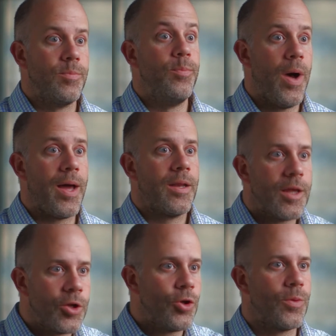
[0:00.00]

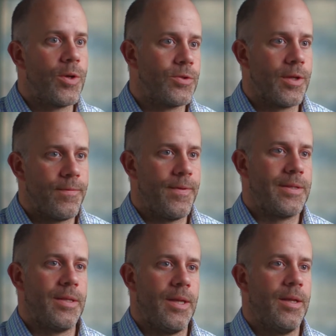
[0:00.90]
but you're the one who's gonna
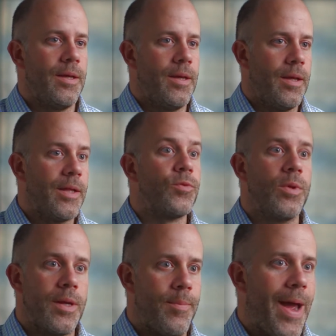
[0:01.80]
fix it, that's
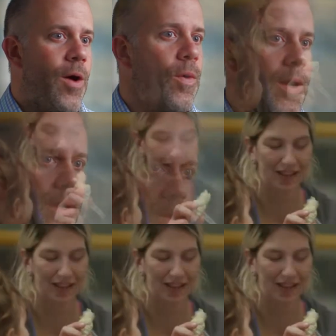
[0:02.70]
really empowering.